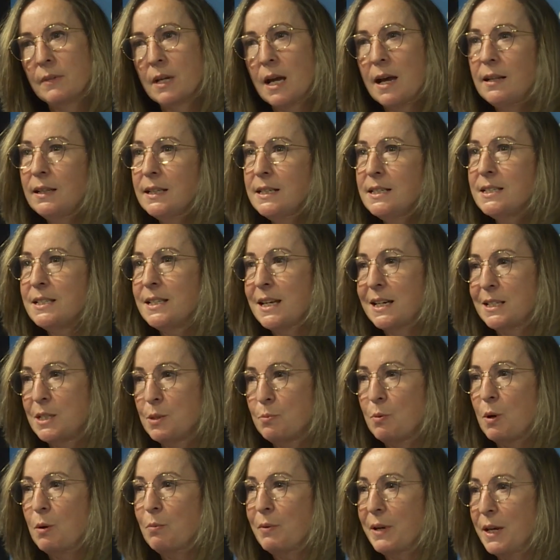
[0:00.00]
at least that's
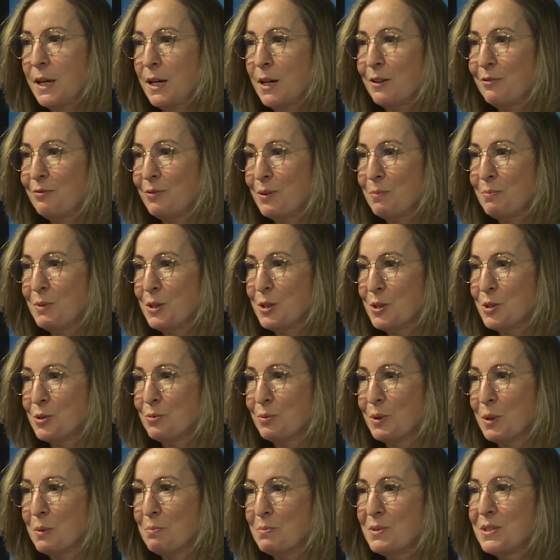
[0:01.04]
what we hear from
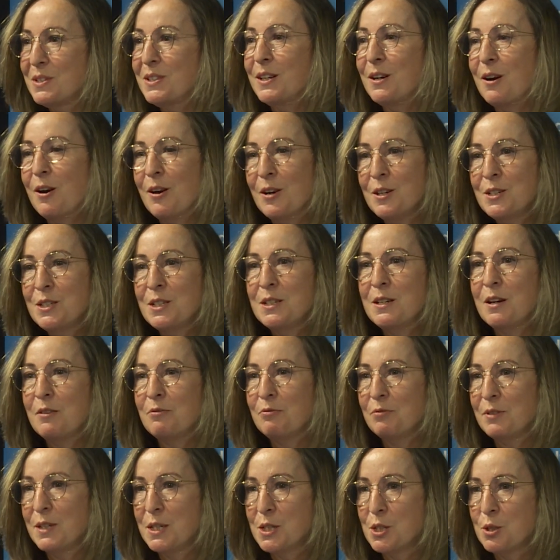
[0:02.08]
newsrooms. There aren't
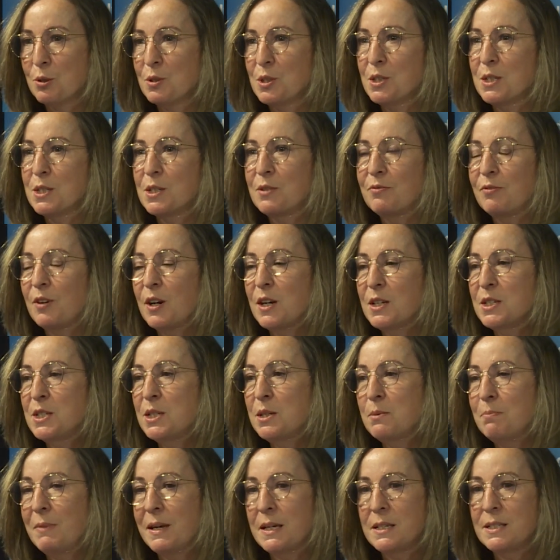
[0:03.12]
enough resources for us
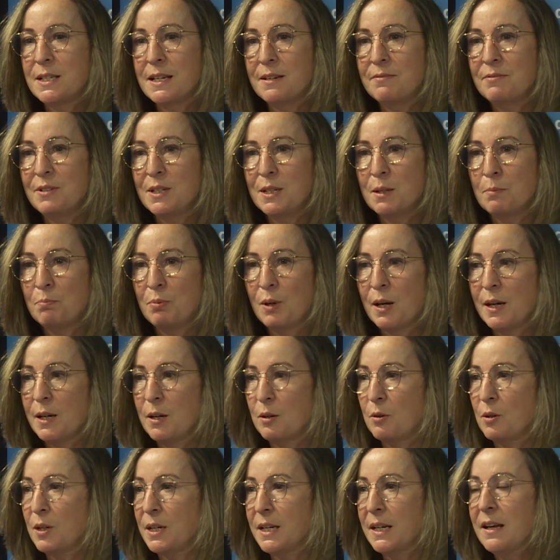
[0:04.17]
to make safety a
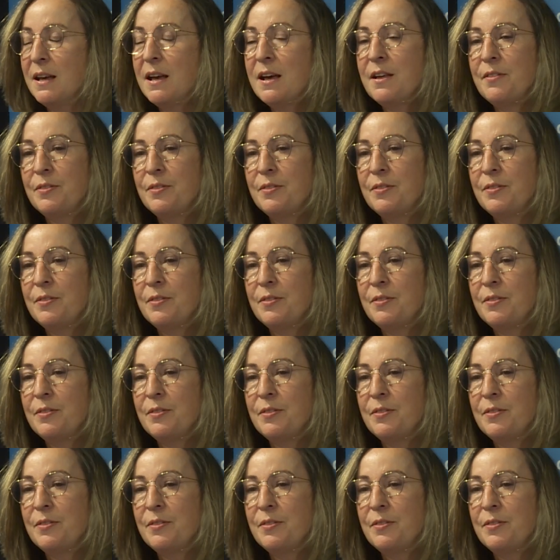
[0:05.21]
priority.